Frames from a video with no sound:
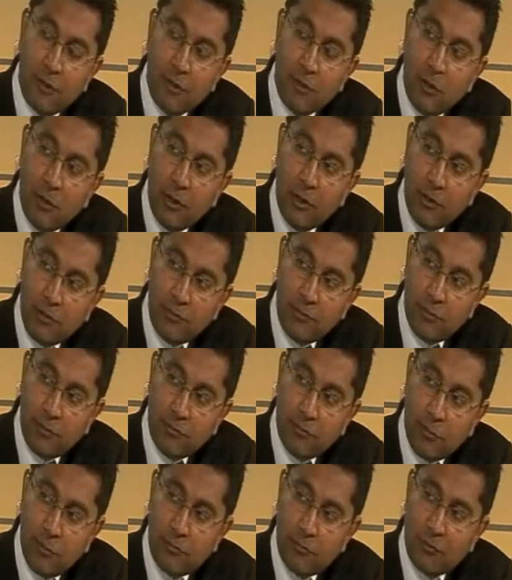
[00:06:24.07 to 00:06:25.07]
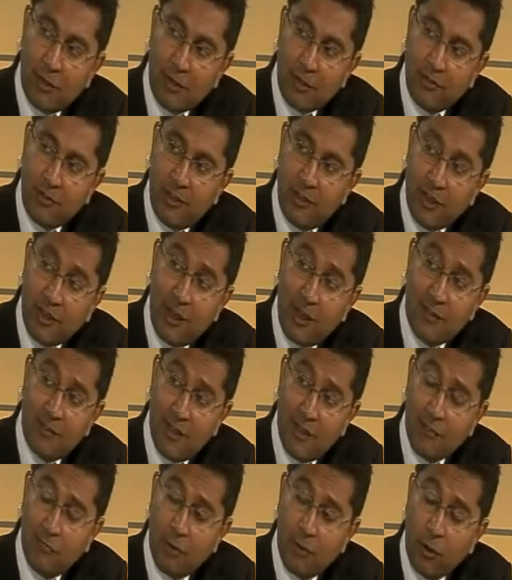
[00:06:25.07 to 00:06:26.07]
the lawyers who structured their case.
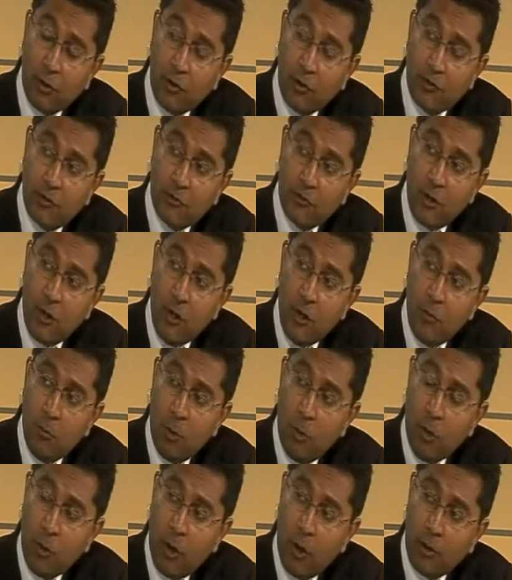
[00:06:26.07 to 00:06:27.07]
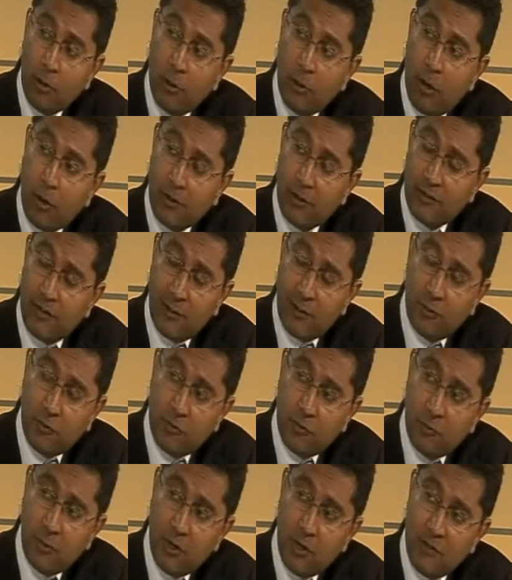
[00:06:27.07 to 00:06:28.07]
They're focused more on
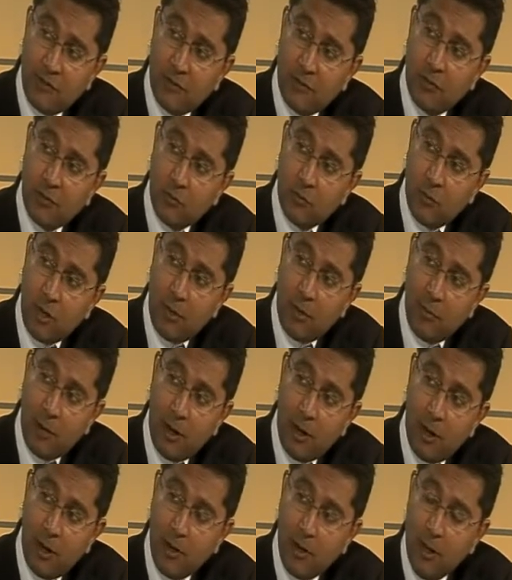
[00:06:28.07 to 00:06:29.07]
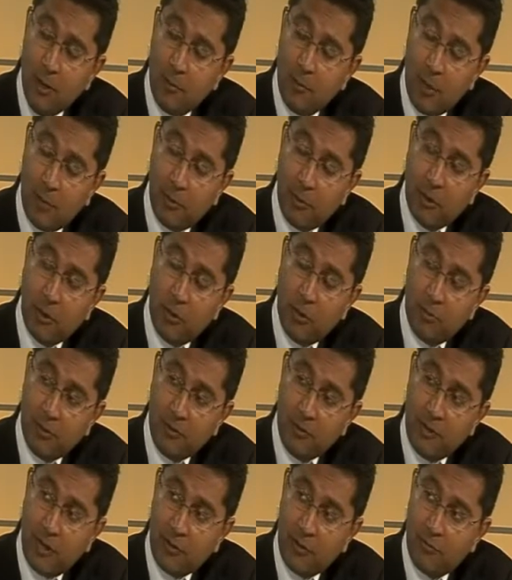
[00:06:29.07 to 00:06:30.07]
established precedent whereby people are
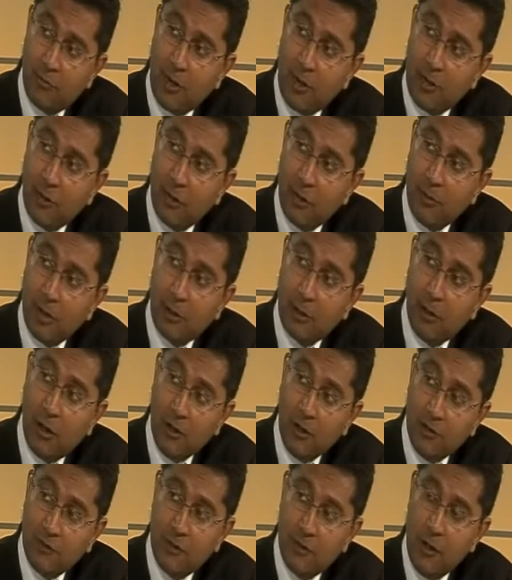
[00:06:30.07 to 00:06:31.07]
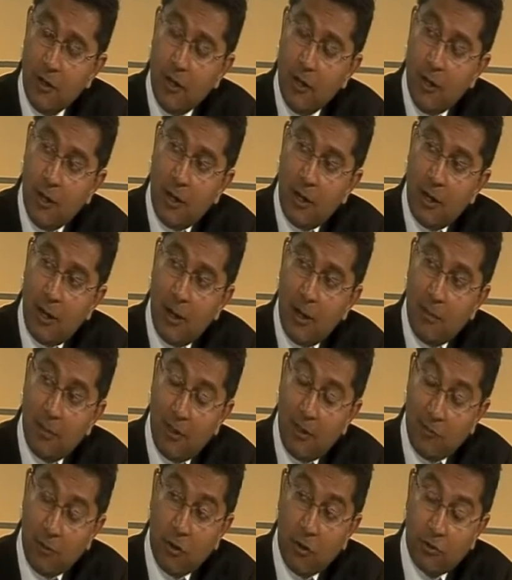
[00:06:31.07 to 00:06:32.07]
compensated for economic loss.
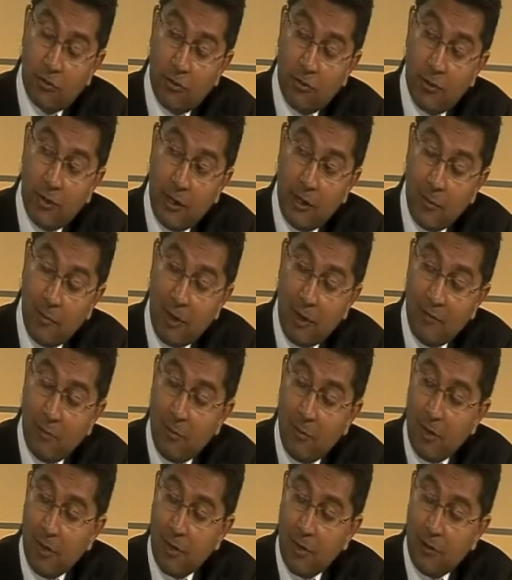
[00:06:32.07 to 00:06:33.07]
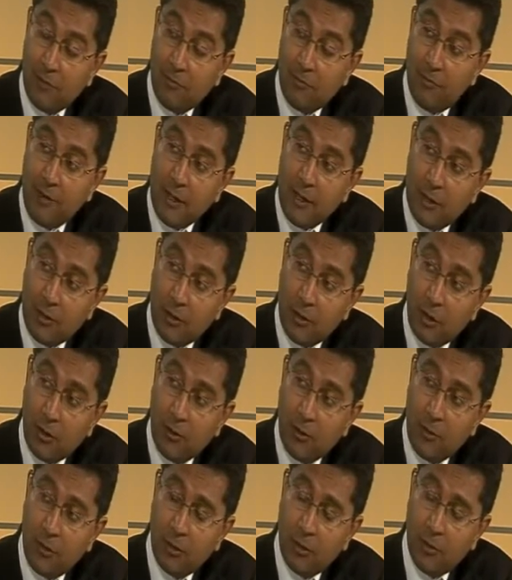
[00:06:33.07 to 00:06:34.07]
They've got to the above $1 million figure,
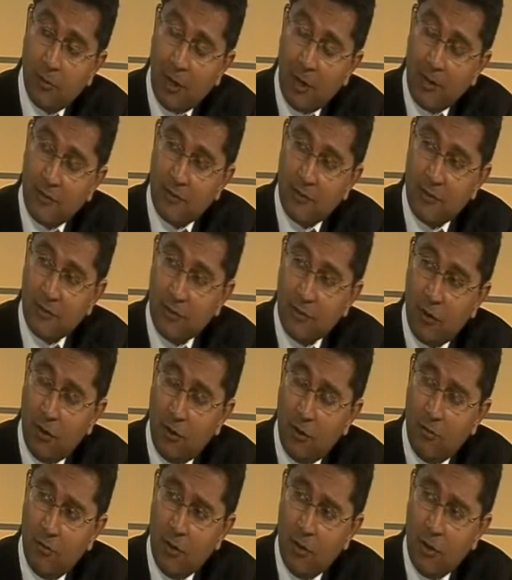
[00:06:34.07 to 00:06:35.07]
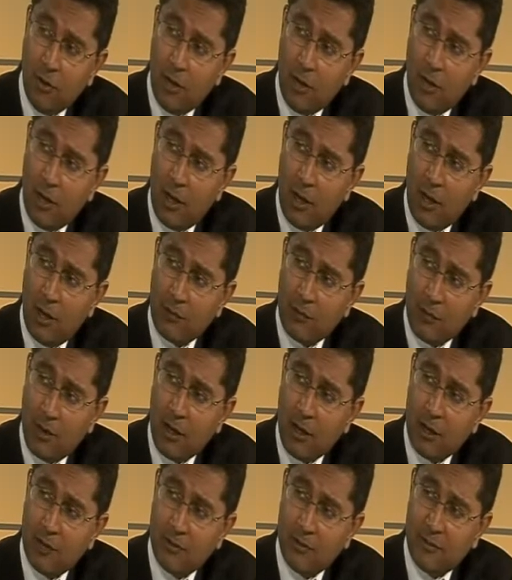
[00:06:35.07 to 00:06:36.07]
though, on the basis of, as
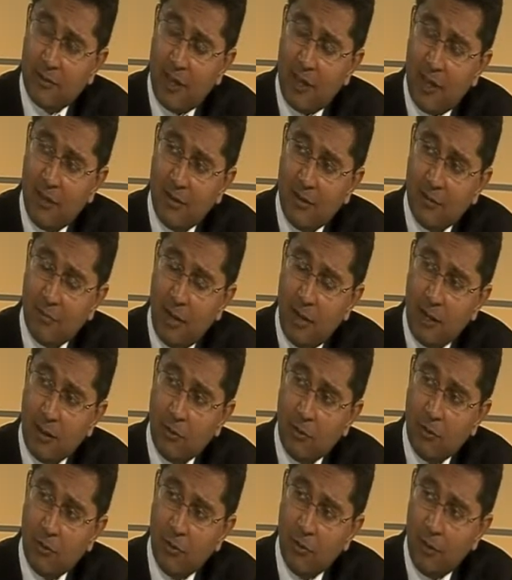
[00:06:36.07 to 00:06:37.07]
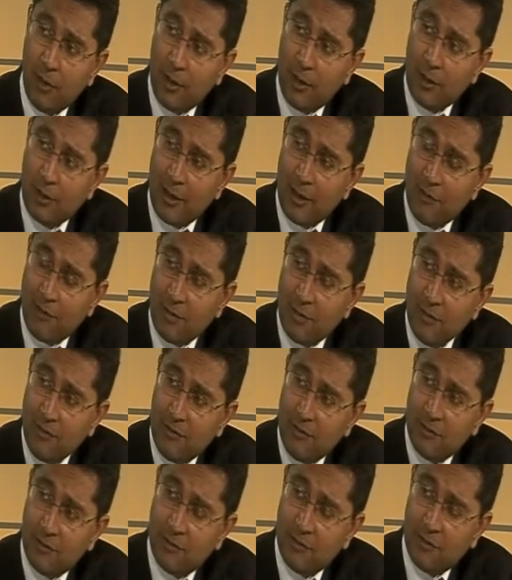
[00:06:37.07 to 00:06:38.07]
I understand it, medical
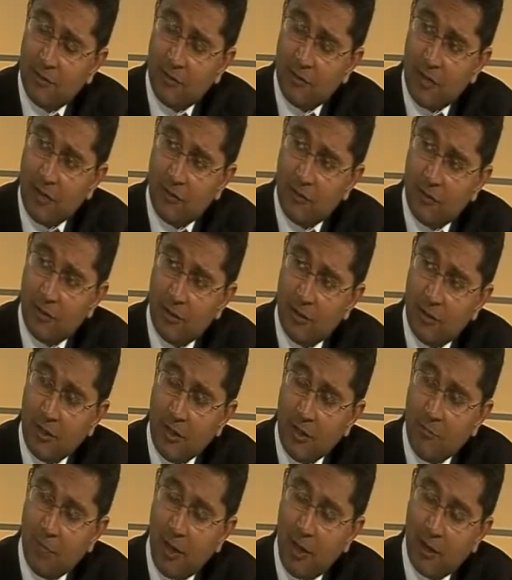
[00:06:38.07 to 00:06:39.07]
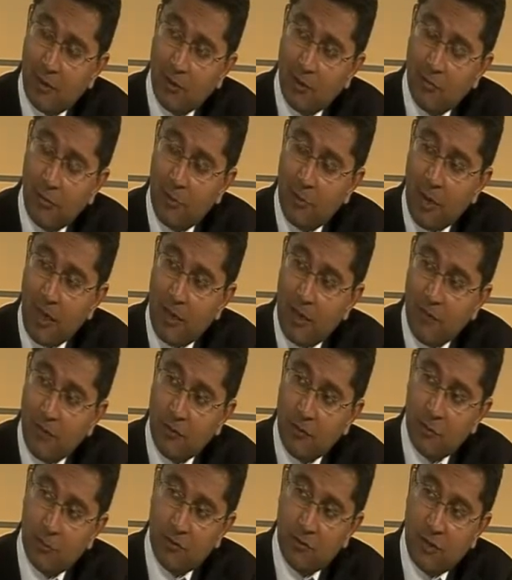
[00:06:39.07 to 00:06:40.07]
evidence to suggest that the impact of the
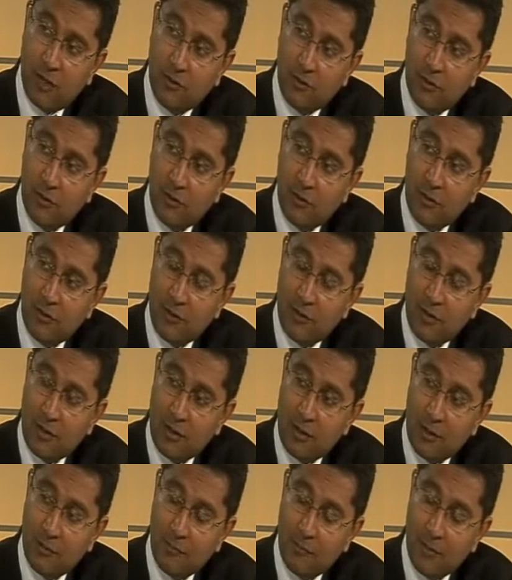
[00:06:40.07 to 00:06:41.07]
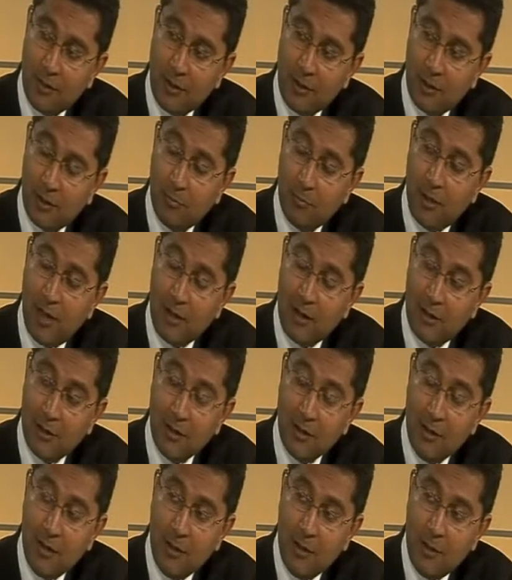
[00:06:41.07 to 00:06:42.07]
behaviours were such that this
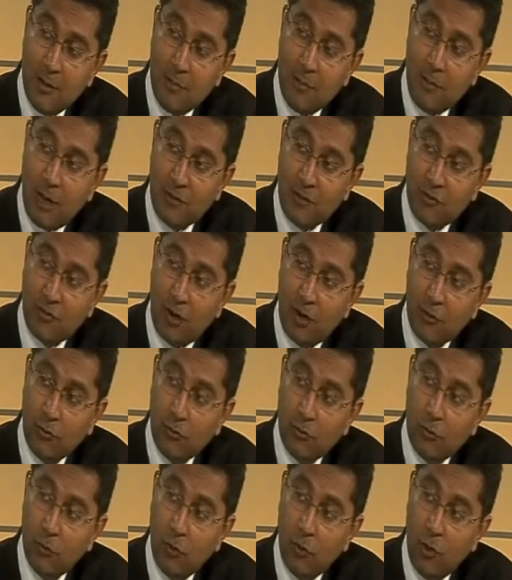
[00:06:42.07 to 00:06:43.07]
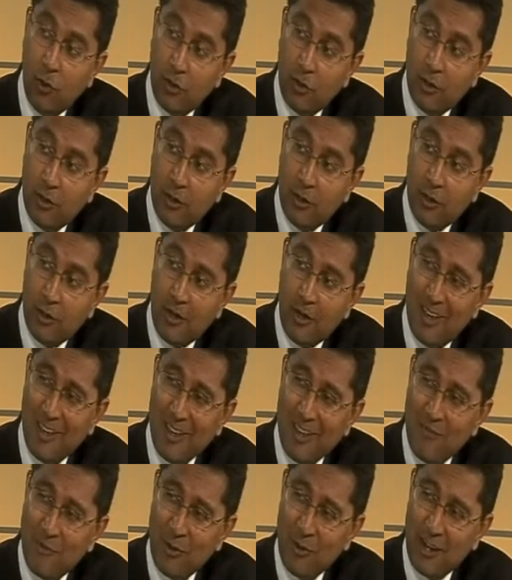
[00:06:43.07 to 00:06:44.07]
complainant may struggle to work
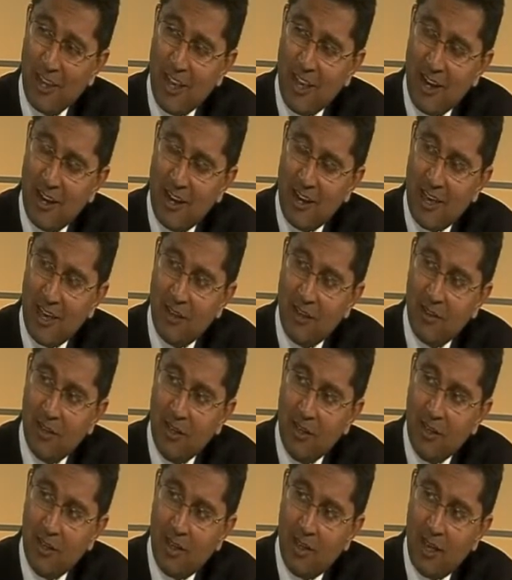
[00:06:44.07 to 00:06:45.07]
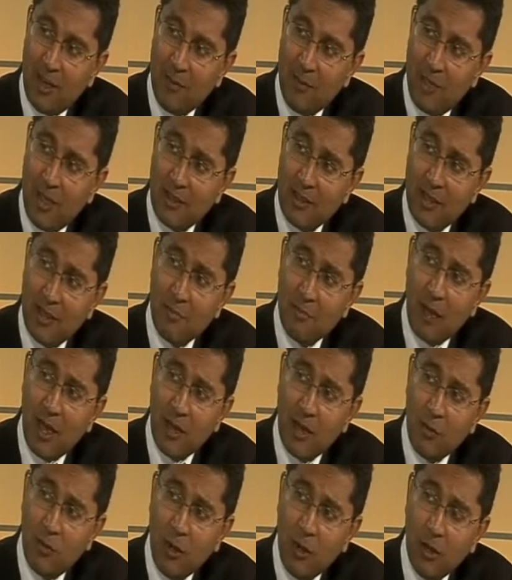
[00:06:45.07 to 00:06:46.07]
ever again. Now, that
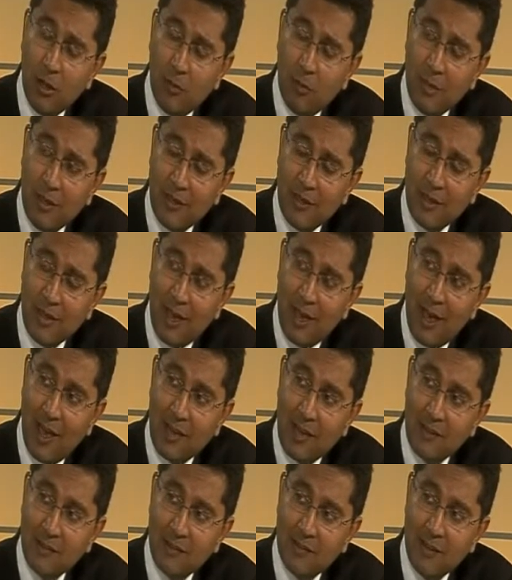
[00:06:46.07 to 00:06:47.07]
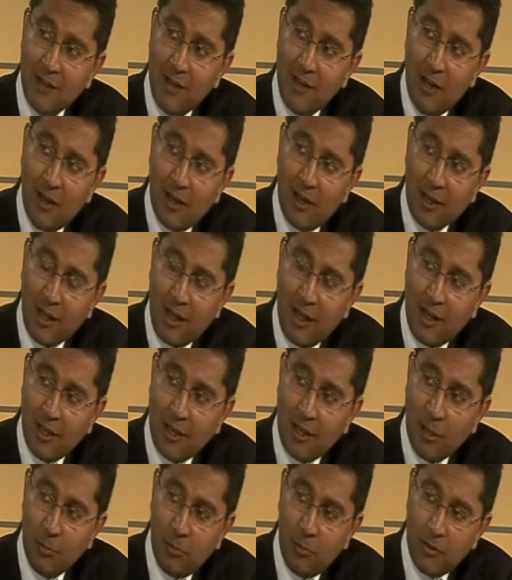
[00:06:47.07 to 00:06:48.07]
may well be the case. I can't
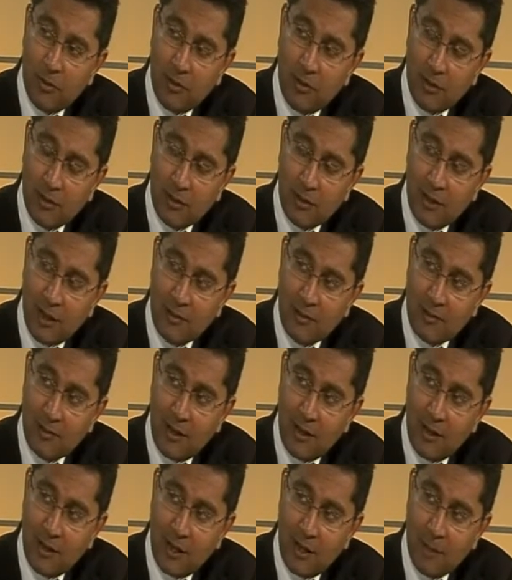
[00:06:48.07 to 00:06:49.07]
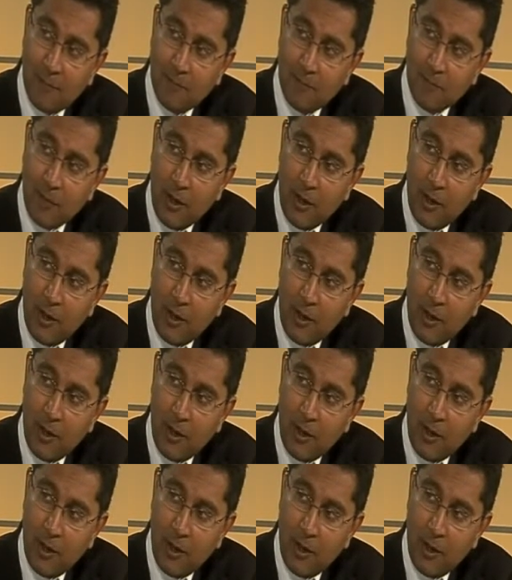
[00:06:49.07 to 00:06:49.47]
help but think that that's a